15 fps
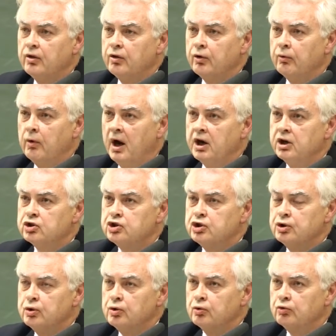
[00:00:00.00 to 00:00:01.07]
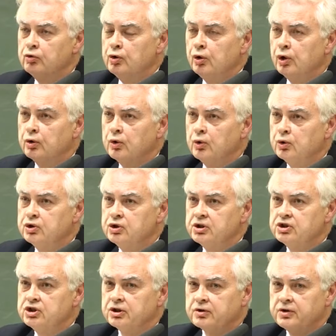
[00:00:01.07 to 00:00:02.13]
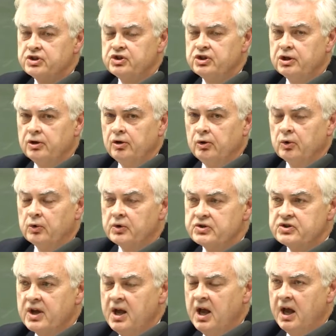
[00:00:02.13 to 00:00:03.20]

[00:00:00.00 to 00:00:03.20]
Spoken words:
the right to rule according to Christian laws.